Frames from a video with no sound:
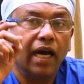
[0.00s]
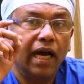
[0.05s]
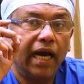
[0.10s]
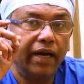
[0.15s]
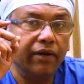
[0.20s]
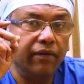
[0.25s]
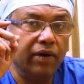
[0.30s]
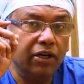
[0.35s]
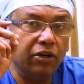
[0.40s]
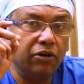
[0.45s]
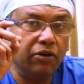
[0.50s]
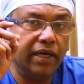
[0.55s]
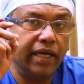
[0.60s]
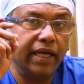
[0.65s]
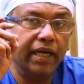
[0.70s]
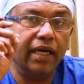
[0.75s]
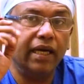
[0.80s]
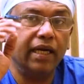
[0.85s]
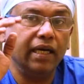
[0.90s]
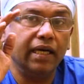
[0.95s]
I want to
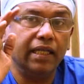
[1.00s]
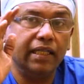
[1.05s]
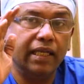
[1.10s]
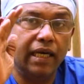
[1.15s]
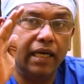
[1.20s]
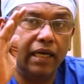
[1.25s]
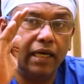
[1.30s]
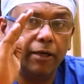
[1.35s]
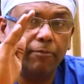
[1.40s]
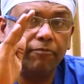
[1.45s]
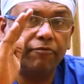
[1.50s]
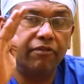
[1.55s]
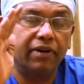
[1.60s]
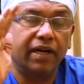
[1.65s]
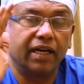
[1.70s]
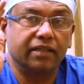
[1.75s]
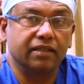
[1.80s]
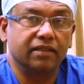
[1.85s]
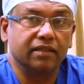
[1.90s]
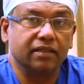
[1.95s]
take the rib
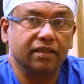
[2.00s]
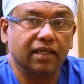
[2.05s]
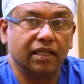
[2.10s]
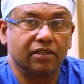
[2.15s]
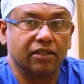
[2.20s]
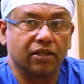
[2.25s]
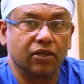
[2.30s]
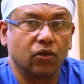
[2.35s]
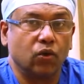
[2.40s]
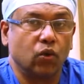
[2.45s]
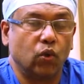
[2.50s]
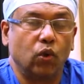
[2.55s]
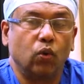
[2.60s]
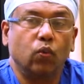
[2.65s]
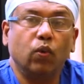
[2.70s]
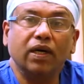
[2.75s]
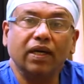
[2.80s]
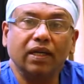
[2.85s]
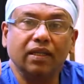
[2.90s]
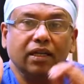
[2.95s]
fractures as a whole.
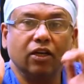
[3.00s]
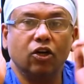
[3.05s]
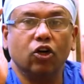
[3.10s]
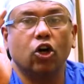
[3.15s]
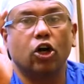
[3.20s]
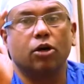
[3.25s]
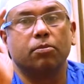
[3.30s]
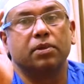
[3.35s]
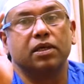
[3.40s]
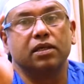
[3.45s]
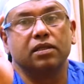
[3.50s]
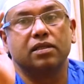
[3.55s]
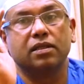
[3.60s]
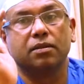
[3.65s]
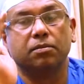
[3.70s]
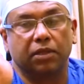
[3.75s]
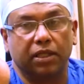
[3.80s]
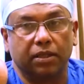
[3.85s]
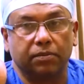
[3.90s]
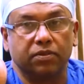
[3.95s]
What are the common
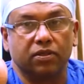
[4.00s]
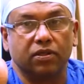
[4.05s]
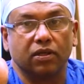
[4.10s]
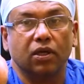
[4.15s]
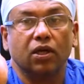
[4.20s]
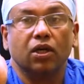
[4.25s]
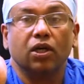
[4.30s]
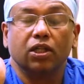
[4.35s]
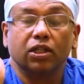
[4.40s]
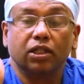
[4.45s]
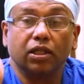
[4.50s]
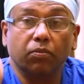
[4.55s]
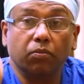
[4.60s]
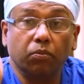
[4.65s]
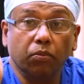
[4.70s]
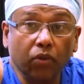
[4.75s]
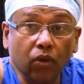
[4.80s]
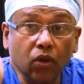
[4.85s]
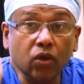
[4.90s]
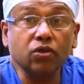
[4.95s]
symptoms? The
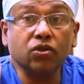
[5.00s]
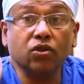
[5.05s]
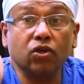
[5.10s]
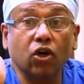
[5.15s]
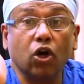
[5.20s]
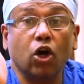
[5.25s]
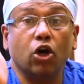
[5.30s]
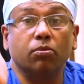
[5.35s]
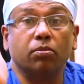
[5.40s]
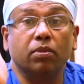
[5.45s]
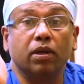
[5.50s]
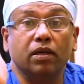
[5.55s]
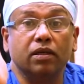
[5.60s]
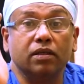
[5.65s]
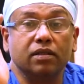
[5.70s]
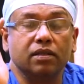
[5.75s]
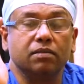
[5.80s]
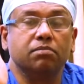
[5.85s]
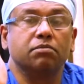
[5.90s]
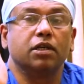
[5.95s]
most common
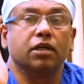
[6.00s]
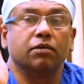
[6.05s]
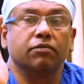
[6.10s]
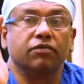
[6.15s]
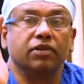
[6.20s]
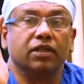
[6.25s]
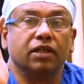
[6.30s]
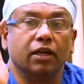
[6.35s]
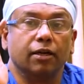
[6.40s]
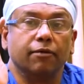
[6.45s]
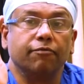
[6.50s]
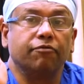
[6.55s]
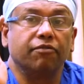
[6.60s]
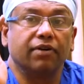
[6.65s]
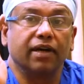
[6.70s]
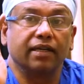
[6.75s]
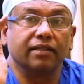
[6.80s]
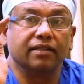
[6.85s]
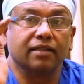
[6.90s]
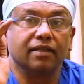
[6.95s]
symptom with the rib
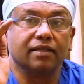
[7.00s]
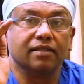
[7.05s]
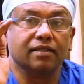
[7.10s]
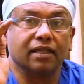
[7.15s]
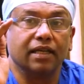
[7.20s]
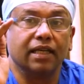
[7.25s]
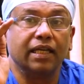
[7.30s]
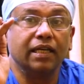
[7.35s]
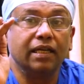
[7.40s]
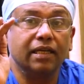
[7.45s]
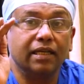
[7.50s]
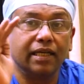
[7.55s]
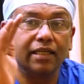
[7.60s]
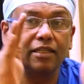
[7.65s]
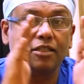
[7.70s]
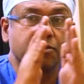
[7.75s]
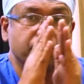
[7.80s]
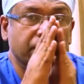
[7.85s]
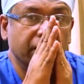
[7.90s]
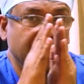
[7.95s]
fracture is an
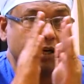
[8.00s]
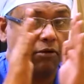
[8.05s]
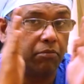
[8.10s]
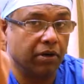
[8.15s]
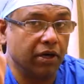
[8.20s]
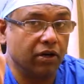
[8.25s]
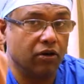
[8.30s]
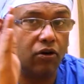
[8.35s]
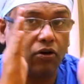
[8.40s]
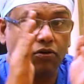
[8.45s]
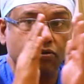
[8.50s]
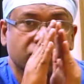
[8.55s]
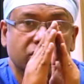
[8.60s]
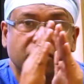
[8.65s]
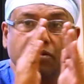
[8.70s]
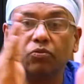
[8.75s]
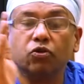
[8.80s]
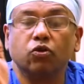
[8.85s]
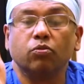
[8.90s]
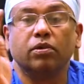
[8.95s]
intense pain because of
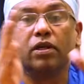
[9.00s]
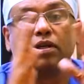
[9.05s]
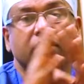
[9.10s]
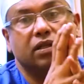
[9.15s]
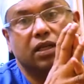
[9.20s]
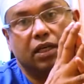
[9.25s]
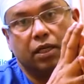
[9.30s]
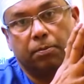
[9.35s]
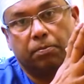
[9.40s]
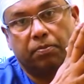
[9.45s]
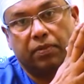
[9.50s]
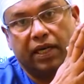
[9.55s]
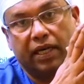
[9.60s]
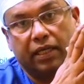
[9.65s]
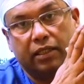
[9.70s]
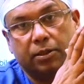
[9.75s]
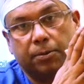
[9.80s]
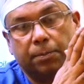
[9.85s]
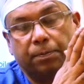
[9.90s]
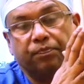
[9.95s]
the movement of the rib
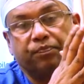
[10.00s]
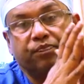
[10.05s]
cage.